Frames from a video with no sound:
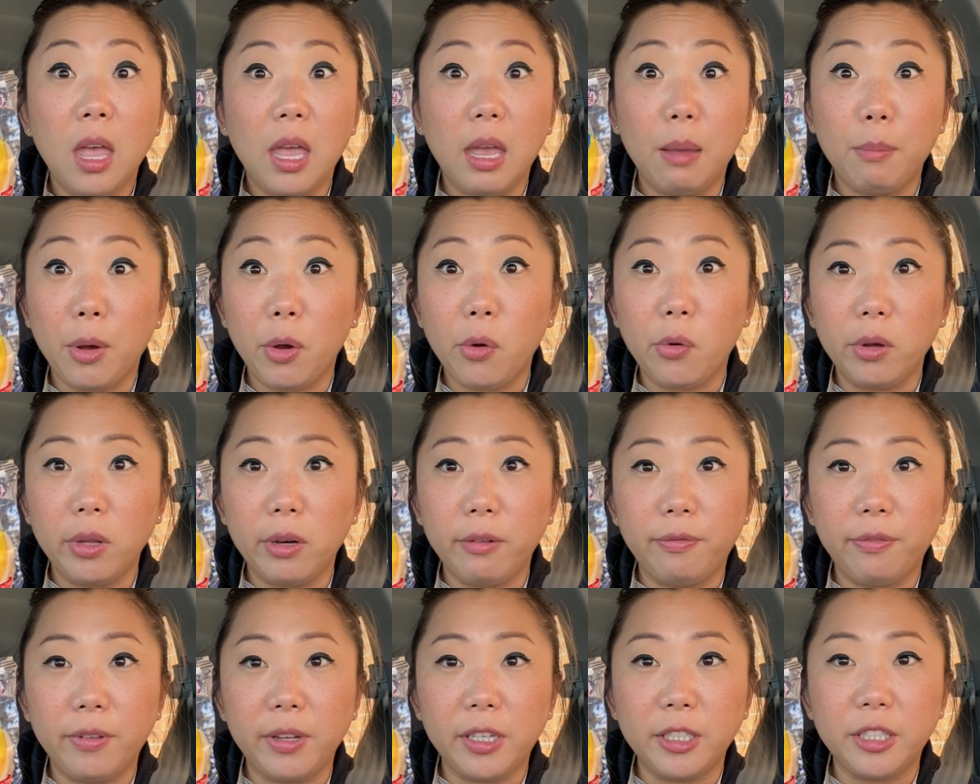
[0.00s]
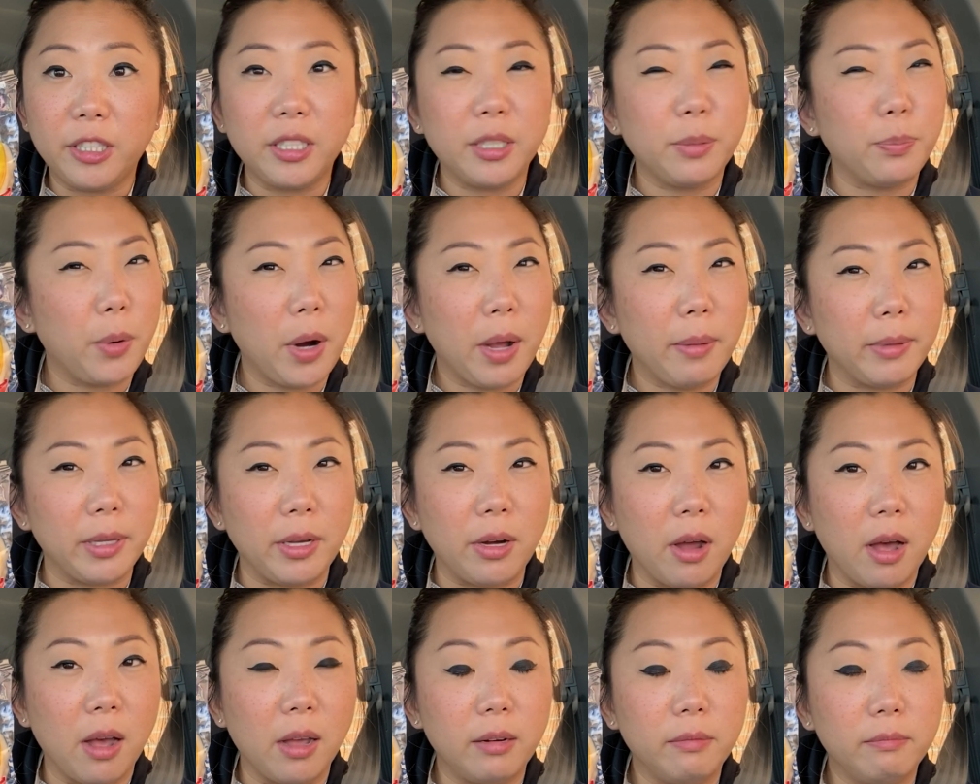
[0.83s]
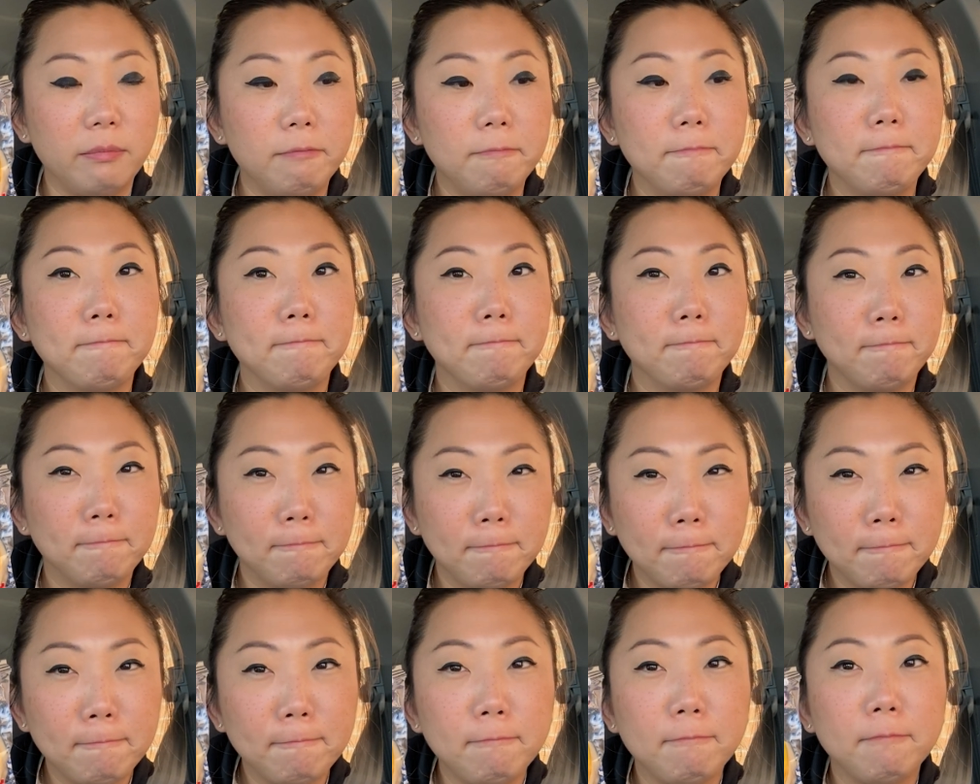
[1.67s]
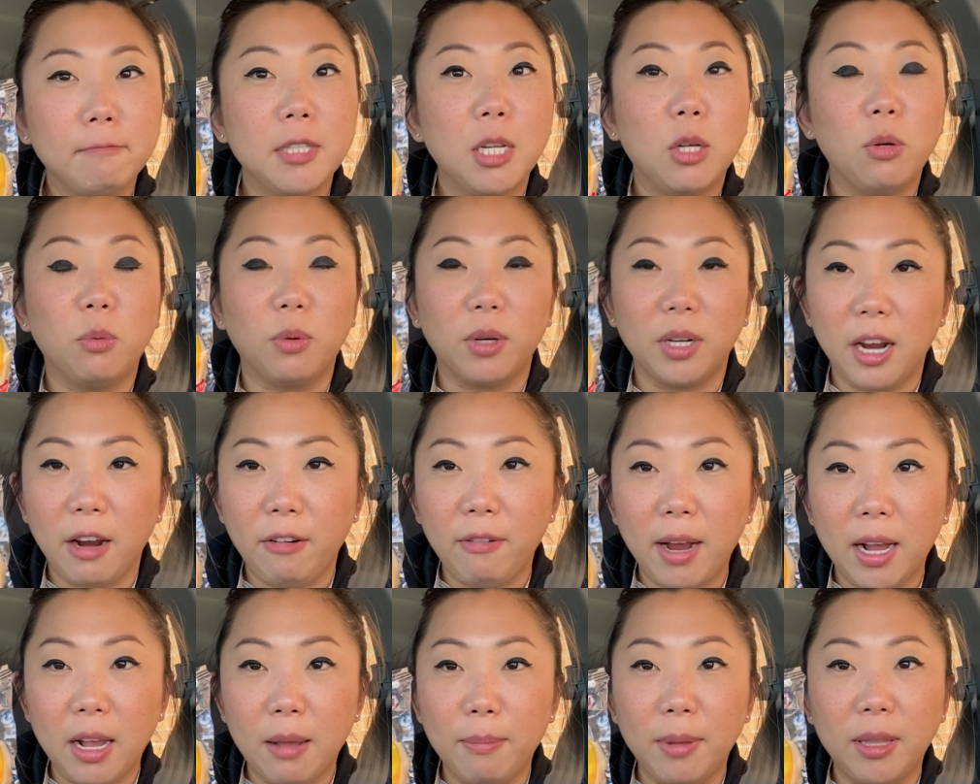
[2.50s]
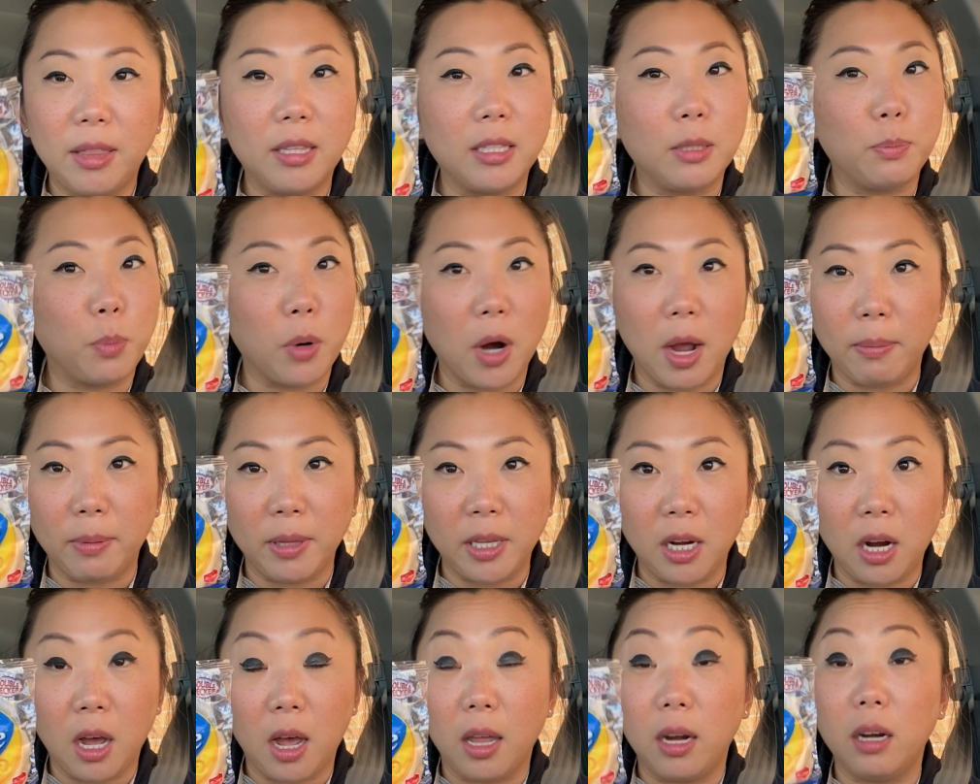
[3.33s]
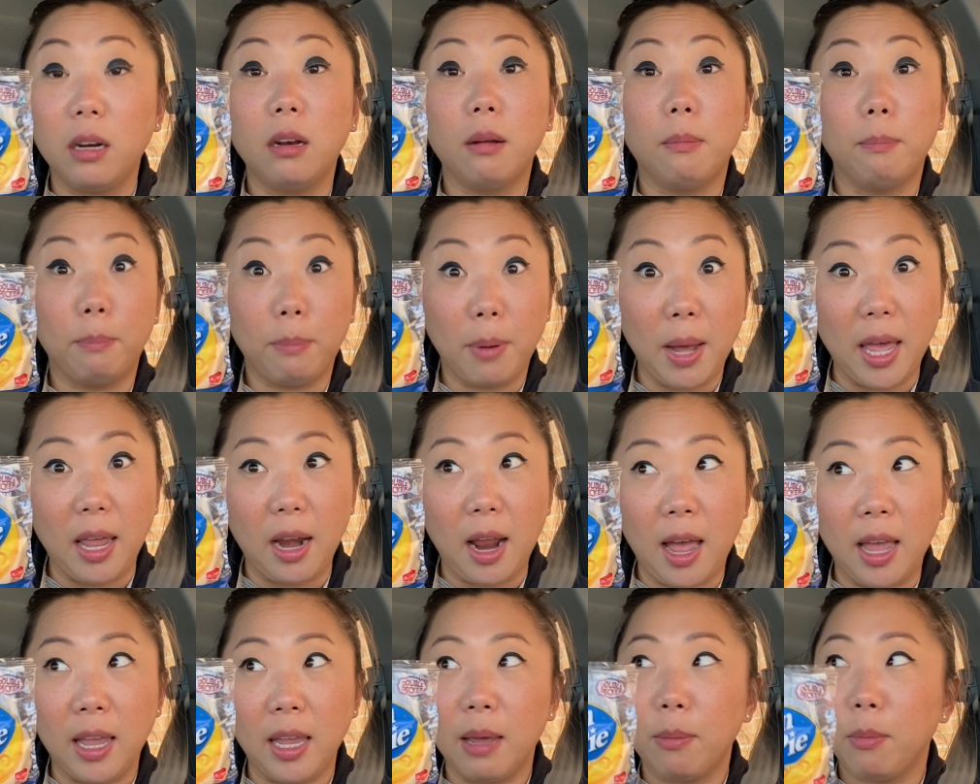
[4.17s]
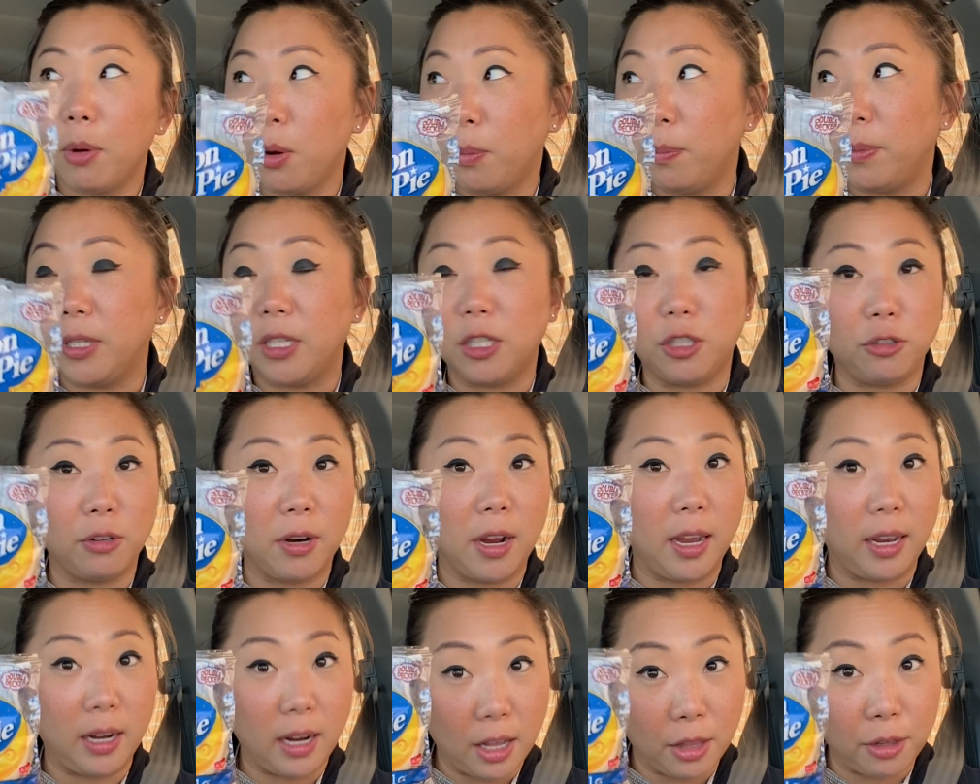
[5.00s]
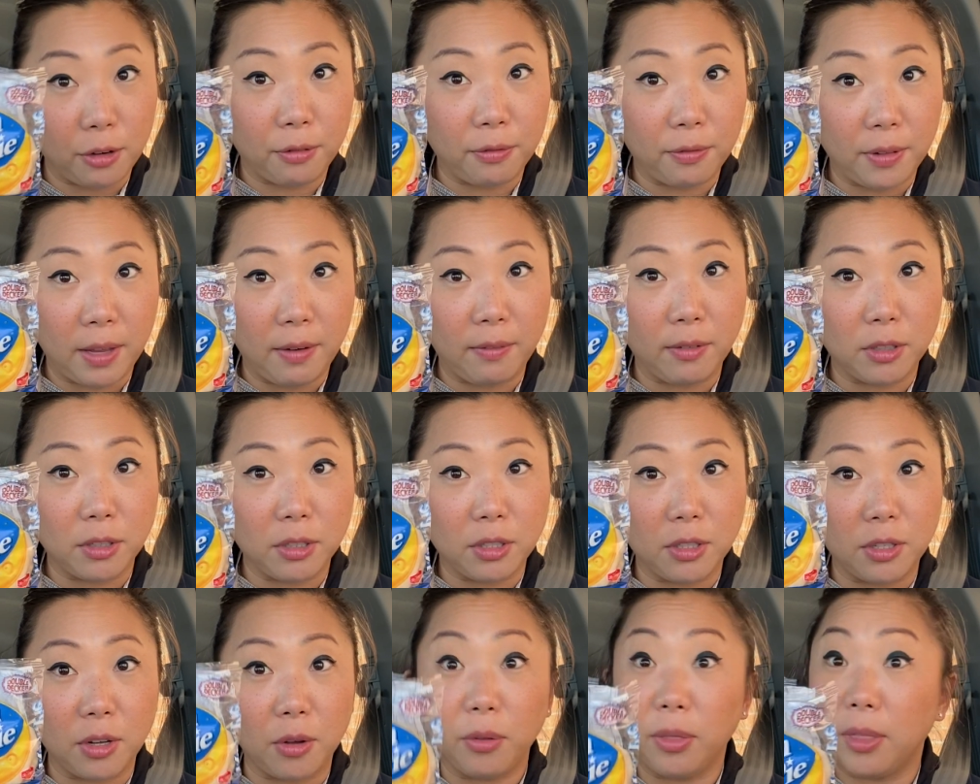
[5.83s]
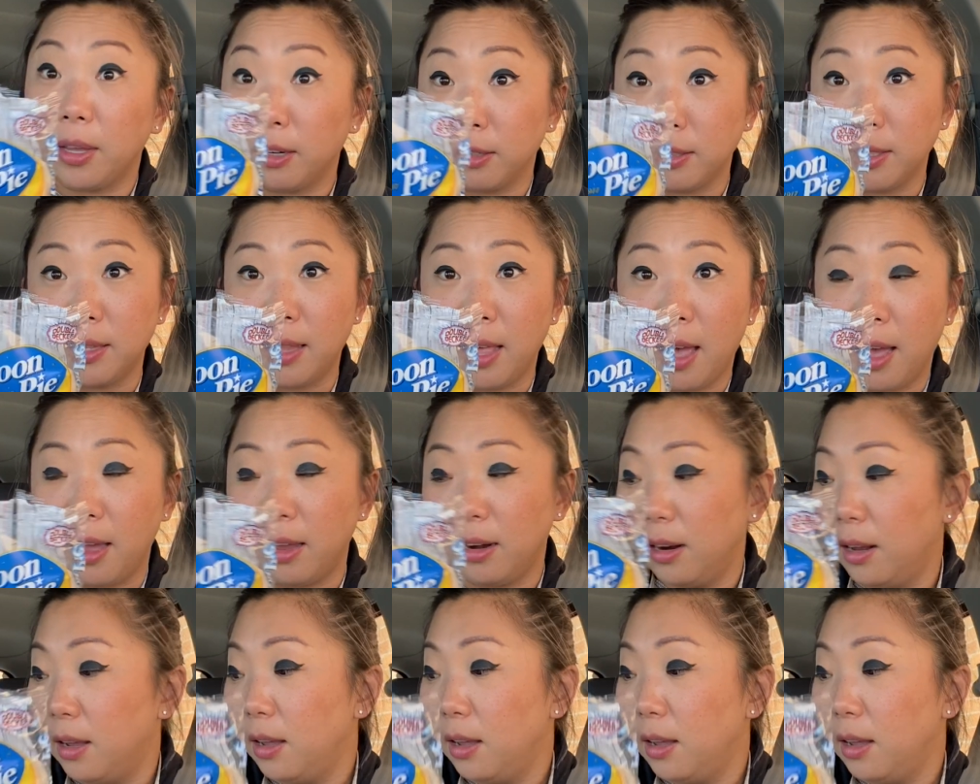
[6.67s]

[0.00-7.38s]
Am I going to finish this? Probably not. Would I recommend this? Probably not, but I am open to trying other flavors. So there's that.